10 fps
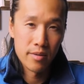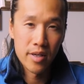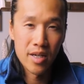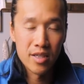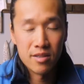
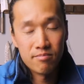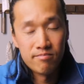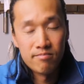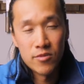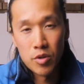and I just
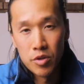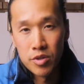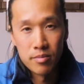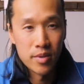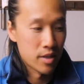don't use
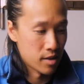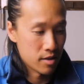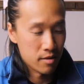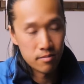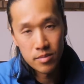them
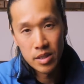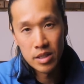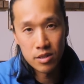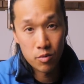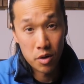because
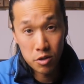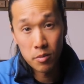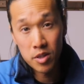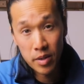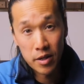these work so
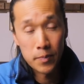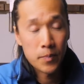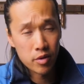much better.